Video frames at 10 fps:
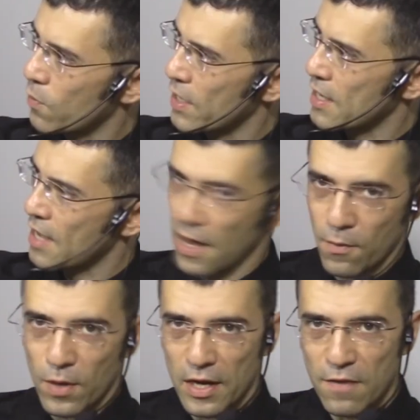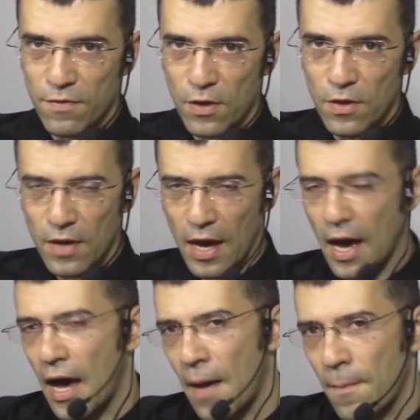we will leave you
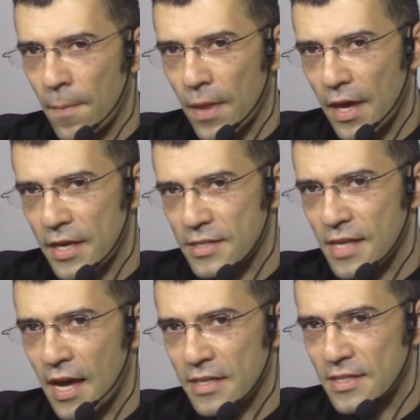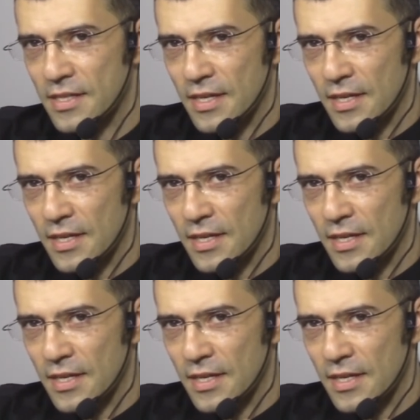is that